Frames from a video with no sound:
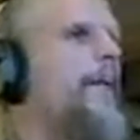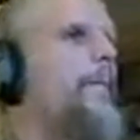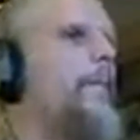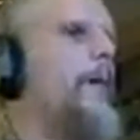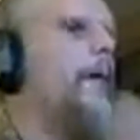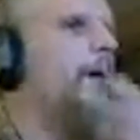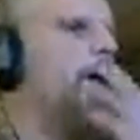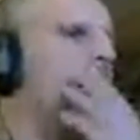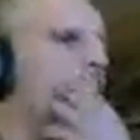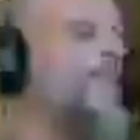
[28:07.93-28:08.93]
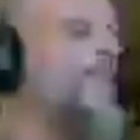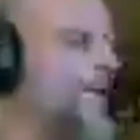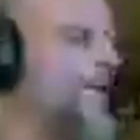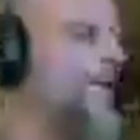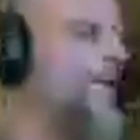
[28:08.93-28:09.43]
Okay,
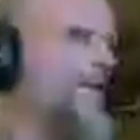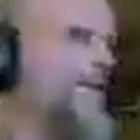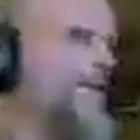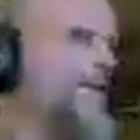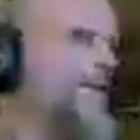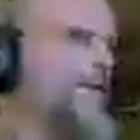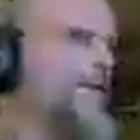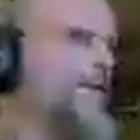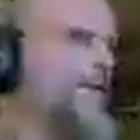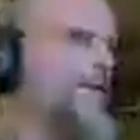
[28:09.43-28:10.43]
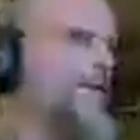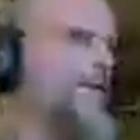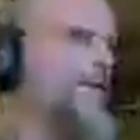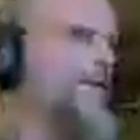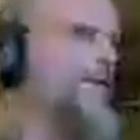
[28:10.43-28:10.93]
and
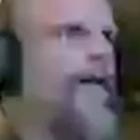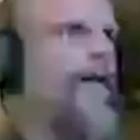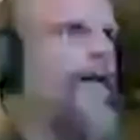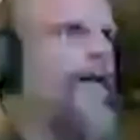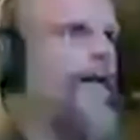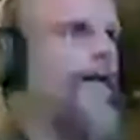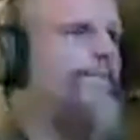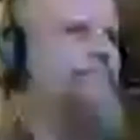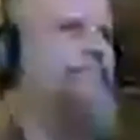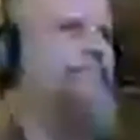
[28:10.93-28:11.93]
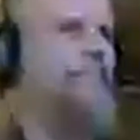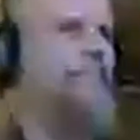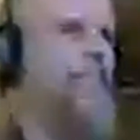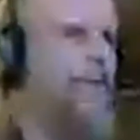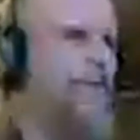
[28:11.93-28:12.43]
you're basically wanting to set up
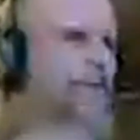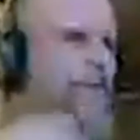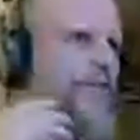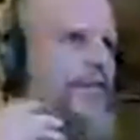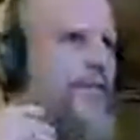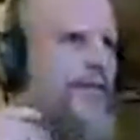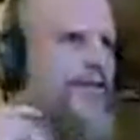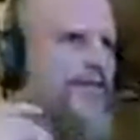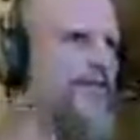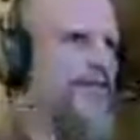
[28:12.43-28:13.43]
like some,